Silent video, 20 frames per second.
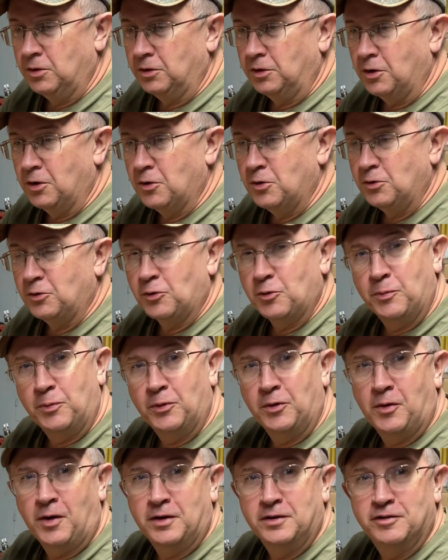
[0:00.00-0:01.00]
to go to a
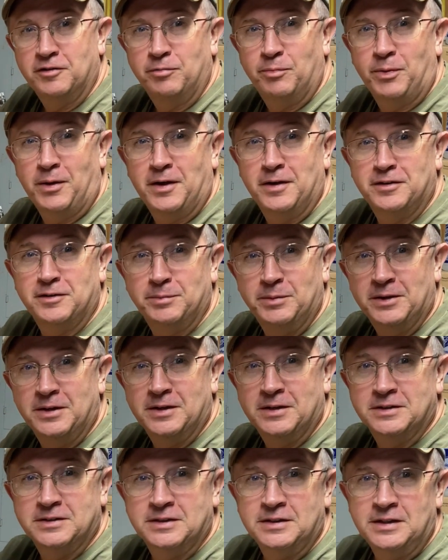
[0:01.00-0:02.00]
progressive press,
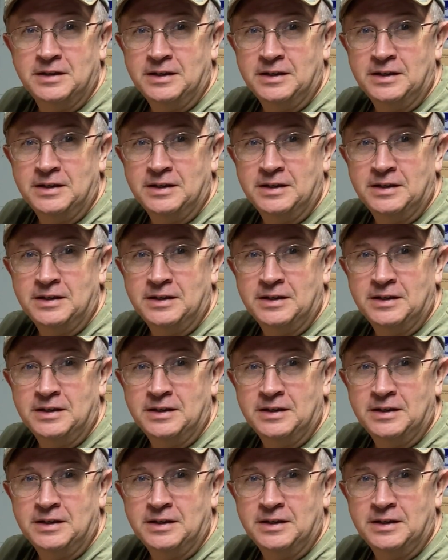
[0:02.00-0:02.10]
because